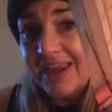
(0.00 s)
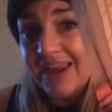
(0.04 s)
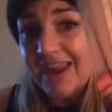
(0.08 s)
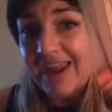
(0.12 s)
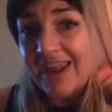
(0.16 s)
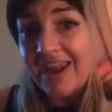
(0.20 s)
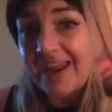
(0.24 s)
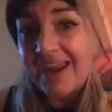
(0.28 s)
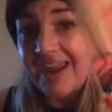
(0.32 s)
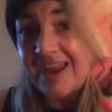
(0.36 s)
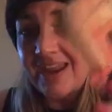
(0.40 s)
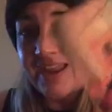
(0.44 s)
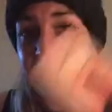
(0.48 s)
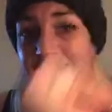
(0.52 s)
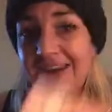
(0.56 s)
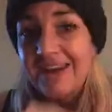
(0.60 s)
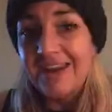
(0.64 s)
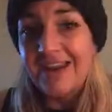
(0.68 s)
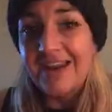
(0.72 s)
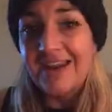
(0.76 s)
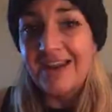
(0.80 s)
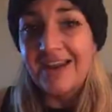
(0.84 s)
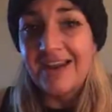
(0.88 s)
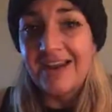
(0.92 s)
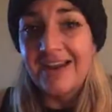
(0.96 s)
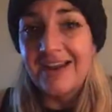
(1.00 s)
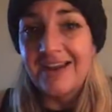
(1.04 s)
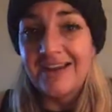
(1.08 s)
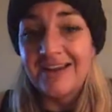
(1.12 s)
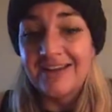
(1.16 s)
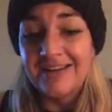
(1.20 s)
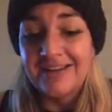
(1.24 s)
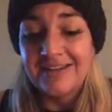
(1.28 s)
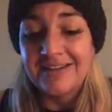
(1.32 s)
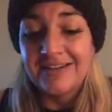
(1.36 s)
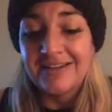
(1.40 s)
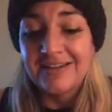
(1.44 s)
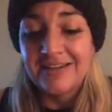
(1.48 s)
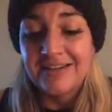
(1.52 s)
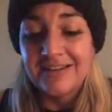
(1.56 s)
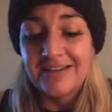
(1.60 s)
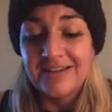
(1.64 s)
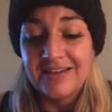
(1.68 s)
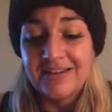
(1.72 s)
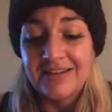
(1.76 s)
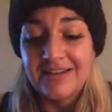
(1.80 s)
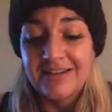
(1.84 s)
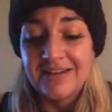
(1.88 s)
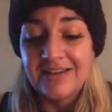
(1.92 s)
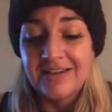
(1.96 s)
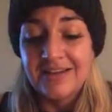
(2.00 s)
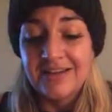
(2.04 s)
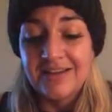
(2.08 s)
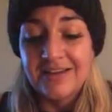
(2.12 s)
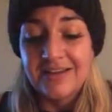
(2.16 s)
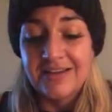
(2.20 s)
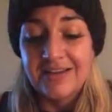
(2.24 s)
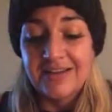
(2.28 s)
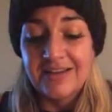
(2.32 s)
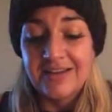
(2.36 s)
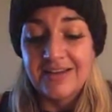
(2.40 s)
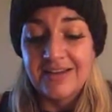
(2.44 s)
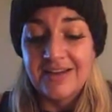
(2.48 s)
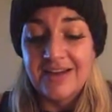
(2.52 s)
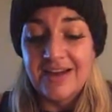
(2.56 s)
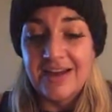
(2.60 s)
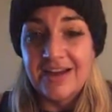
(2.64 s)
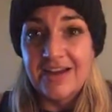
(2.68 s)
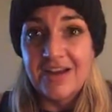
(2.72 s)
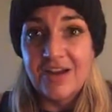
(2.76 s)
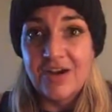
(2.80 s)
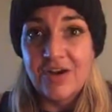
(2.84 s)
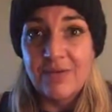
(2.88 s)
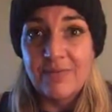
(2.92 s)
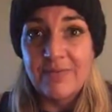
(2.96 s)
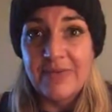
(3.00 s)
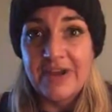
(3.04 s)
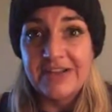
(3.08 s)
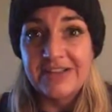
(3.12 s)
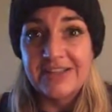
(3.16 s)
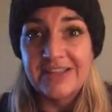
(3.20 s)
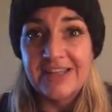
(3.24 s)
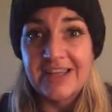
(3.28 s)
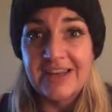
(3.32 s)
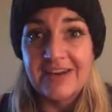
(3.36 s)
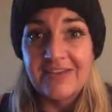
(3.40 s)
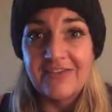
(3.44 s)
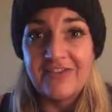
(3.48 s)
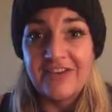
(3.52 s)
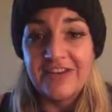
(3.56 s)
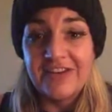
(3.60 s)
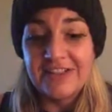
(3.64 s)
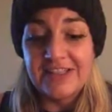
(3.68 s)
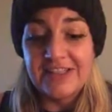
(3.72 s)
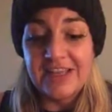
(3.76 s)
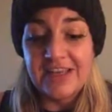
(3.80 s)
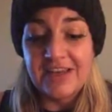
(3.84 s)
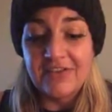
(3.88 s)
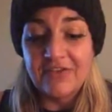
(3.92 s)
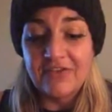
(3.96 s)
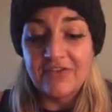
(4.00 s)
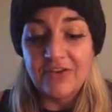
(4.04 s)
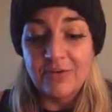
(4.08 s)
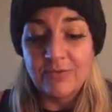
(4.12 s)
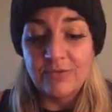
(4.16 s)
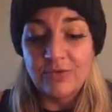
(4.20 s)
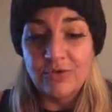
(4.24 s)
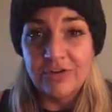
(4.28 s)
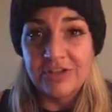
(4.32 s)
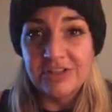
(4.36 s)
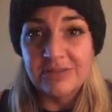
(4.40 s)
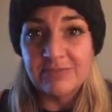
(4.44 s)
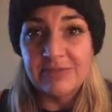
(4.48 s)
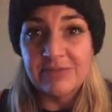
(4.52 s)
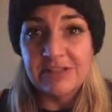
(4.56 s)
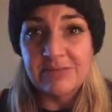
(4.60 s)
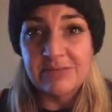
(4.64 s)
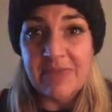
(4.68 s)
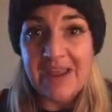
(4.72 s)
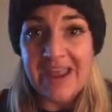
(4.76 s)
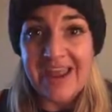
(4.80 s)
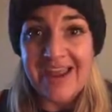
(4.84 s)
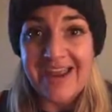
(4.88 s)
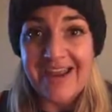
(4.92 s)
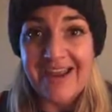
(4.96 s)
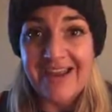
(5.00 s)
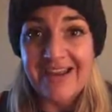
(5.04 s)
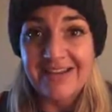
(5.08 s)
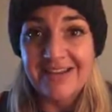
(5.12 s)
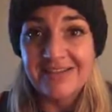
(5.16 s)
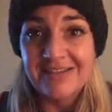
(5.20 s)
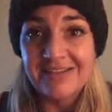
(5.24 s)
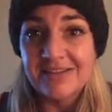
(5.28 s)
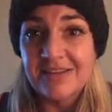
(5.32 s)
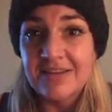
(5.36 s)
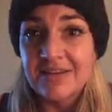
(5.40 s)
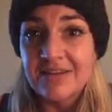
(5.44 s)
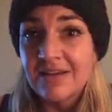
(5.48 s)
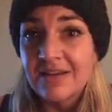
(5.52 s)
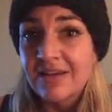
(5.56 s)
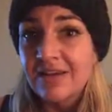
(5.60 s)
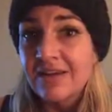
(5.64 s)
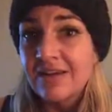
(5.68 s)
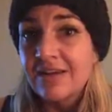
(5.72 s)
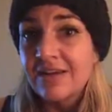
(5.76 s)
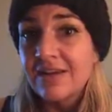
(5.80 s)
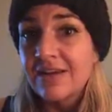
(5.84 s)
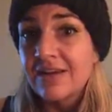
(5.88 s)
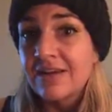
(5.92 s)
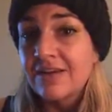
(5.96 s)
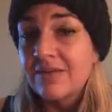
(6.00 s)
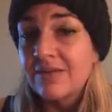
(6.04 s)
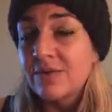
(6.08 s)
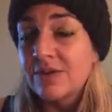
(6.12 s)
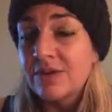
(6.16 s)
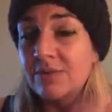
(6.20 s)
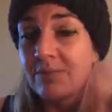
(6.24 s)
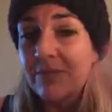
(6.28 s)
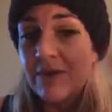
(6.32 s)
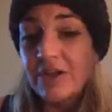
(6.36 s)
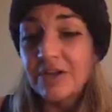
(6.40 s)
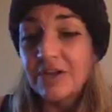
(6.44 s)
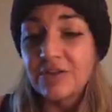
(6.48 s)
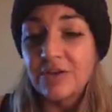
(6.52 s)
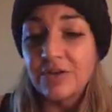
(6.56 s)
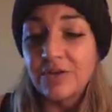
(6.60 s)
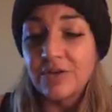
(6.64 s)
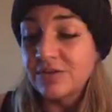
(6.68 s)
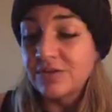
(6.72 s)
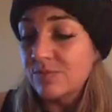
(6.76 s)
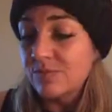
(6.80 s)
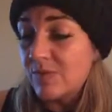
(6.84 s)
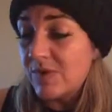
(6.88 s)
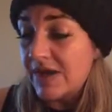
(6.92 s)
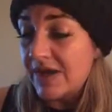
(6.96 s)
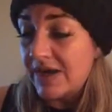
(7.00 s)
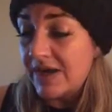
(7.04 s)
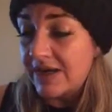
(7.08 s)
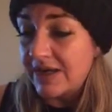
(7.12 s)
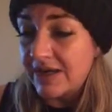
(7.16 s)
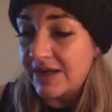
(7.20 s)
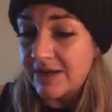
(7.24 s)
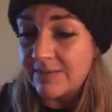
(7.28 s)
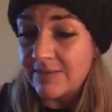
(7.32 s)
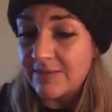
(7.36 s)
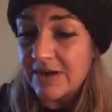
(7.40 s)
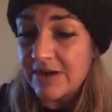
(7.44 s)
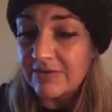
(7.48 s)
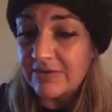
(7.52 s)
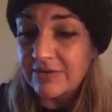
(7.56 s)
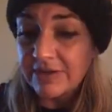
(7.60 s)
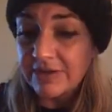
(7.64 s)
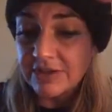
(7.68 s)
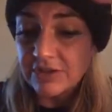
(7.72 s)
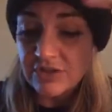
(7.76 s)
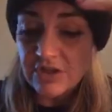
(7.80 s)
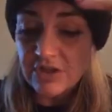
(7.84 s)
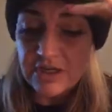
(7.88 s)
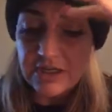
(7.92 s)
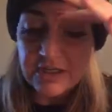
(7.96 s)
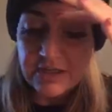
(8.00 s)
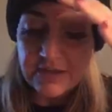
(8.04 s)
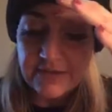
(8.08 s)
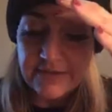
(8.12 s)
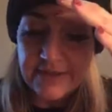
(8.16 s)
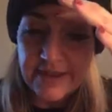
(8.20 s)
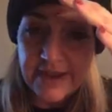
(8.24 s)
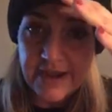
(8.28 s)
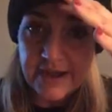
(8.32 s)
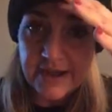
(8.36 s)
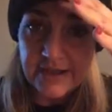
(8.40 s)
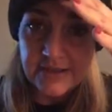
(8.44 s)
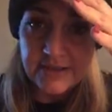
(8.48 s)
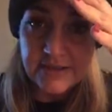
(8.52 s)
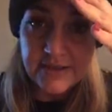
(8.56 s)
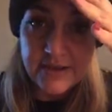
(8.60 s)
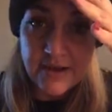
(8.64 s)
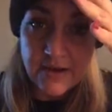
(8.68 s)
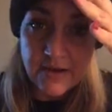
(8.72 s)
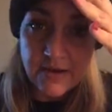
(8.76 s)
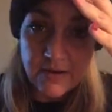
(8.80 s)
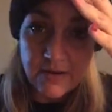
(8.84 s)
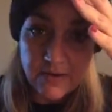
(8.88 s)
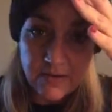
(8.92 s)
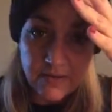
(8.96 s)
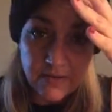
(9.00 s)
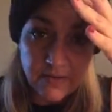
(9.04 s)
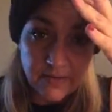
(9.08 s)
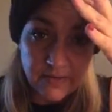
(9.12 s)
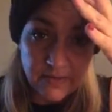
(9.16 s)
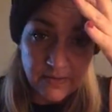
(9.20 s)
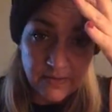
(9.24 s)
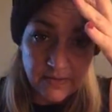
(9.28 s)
and I know I'm about to get a visit from Christmas past when the bell tolls 1, and I'm not really trying to do that, so